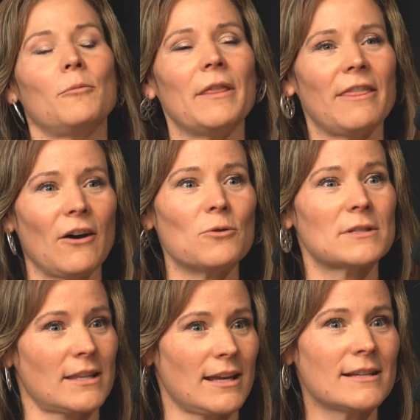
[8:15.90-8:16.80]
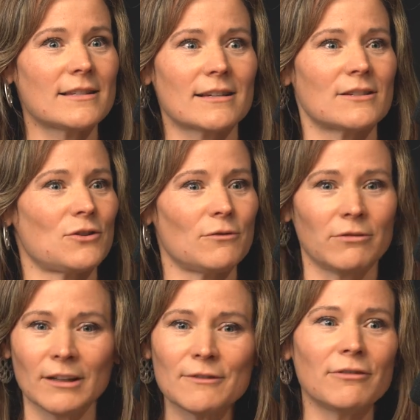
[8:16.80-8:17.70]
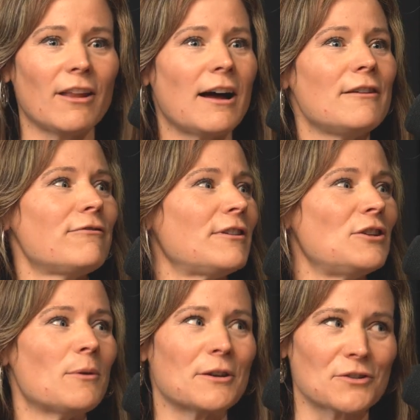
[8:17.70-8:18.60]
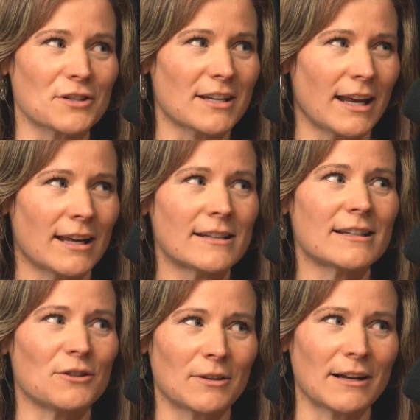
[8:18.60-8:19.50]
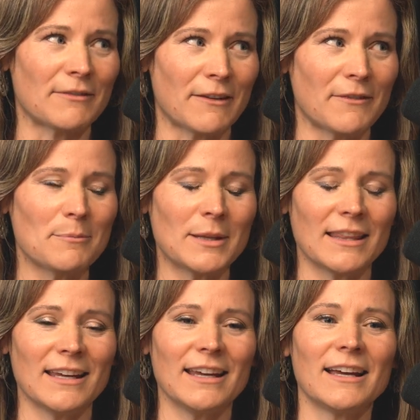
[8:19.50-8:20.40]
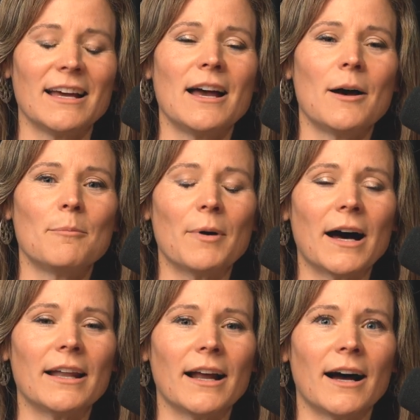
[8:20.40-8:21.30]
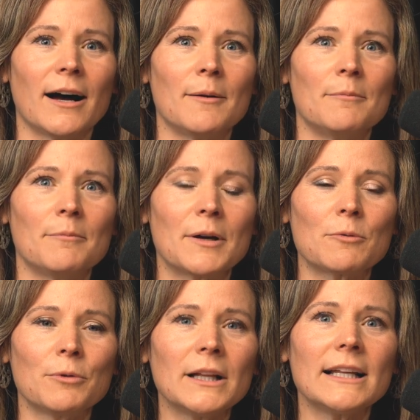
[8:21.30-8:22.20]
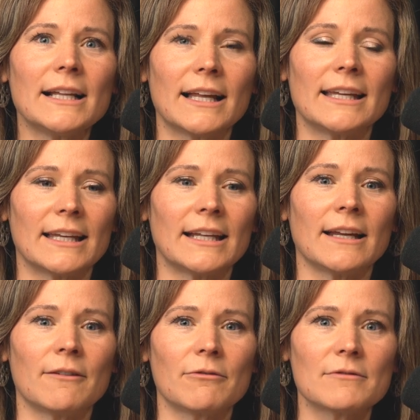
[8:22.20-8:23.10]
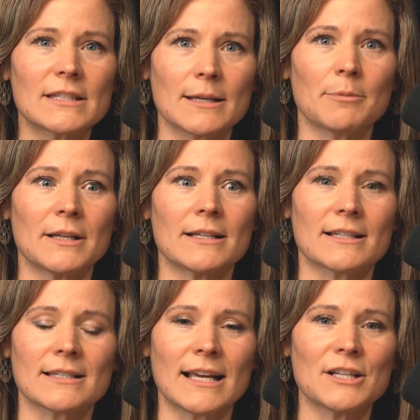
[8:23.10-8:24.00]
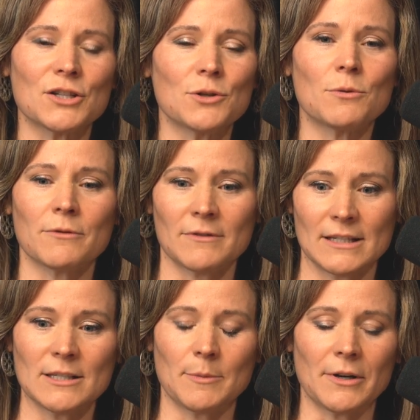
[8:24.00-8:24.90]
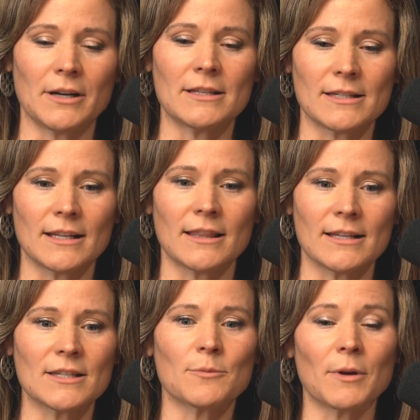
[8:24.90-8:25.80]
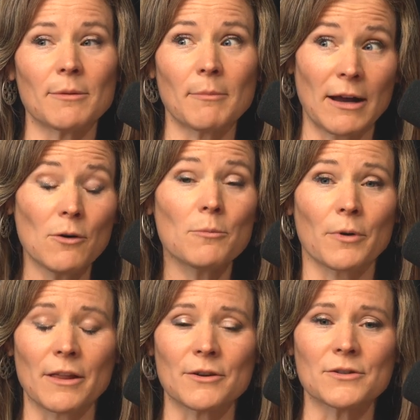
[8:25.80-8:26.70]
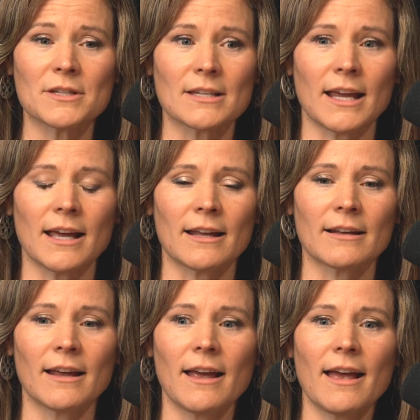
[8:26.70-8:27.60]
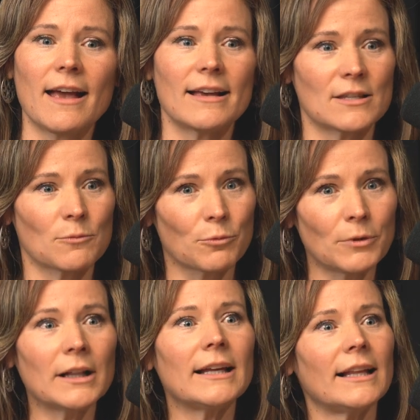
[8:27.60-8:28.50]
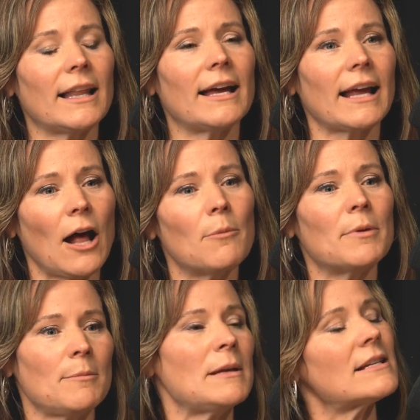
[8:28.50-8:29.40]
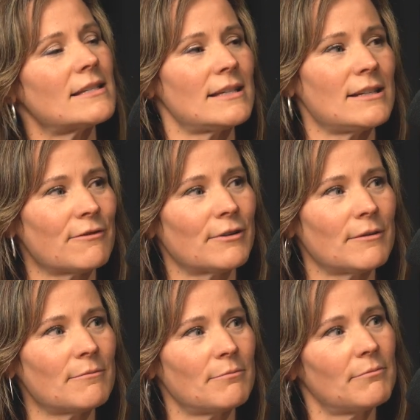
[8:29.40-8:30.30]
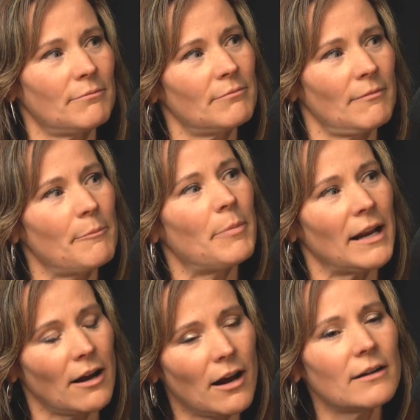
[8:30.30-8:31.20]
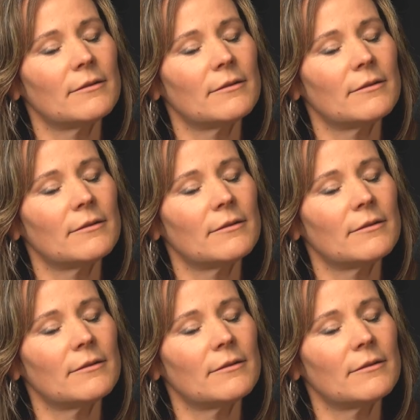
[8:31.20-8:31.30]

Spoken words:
with those things because you've lived life and you understand. Correct. And you can have empathy. Mm-hmm. But really like getting siblings, because I too have experiencing this with my own brothers, and it's really like helping me to see different. Good. But